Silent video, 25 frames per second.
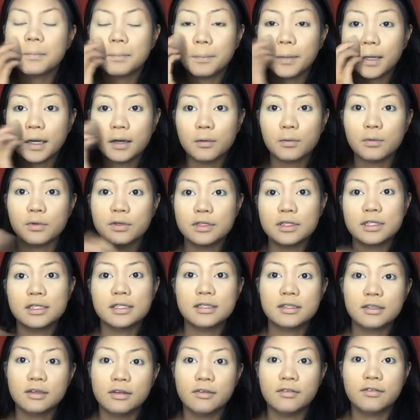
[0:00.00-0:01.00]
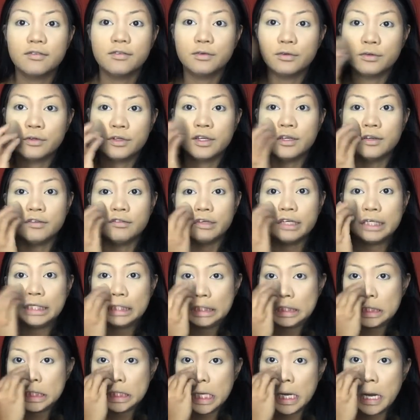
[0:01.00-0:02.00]
but with still full
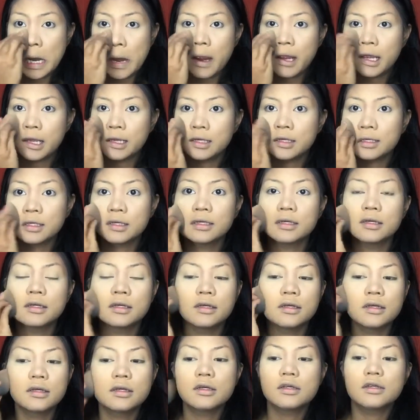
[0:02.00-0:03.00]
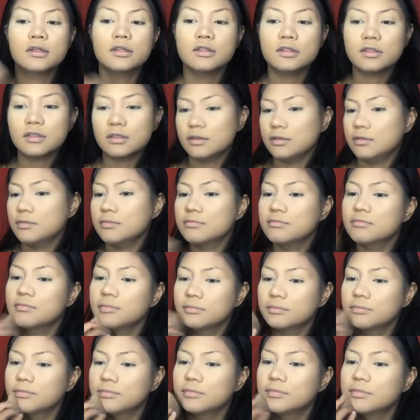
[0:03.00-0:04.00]
coverage. So
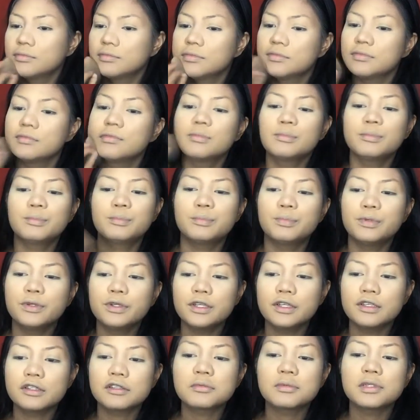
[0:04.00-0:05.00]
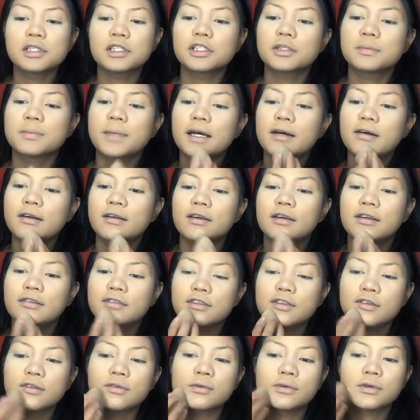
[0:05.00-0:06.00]
put as much powder
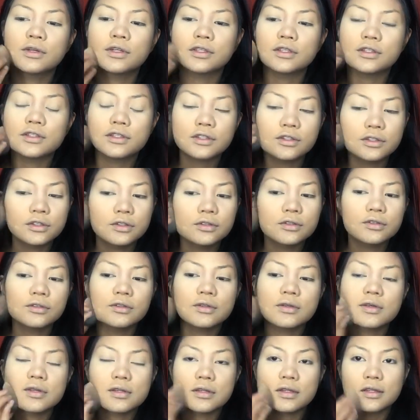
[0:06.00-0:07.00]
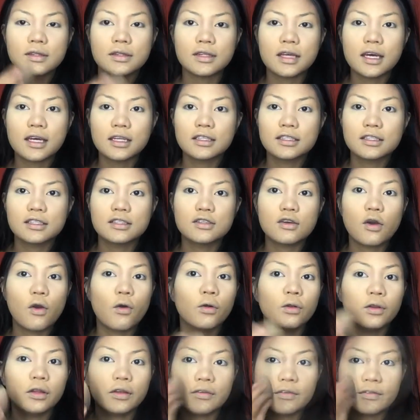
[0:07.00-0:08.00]
as you want to. That's
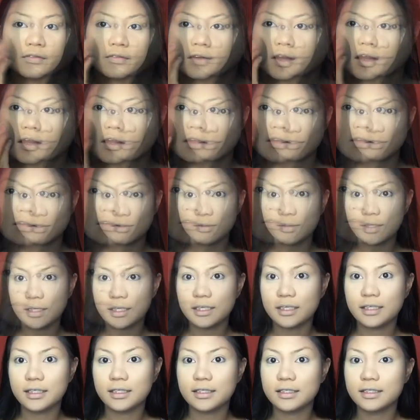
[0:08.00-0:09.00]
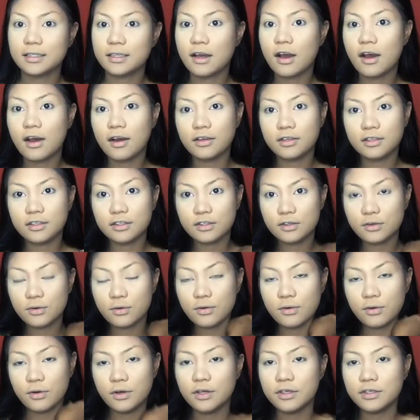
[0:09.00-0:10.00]
totally fine. Next thing I'm gonna do is
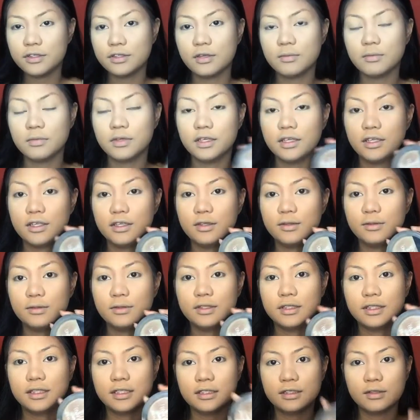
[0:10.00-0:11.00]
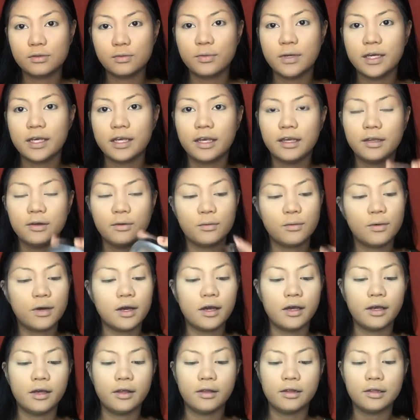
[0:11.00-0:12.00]
contour. So I'm gonna use this Wet n
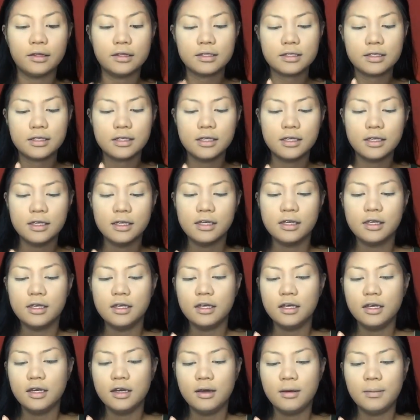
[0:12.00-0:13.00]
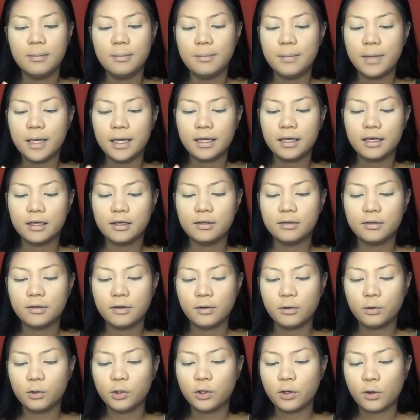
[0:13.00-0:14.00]
Wild Mega
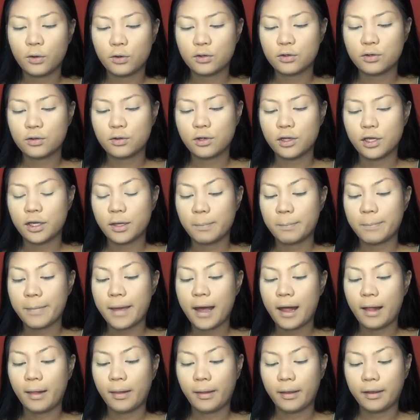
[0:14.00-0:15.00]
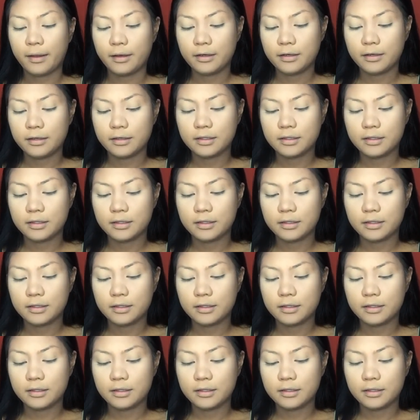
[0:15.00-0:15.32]
Glow contouring palette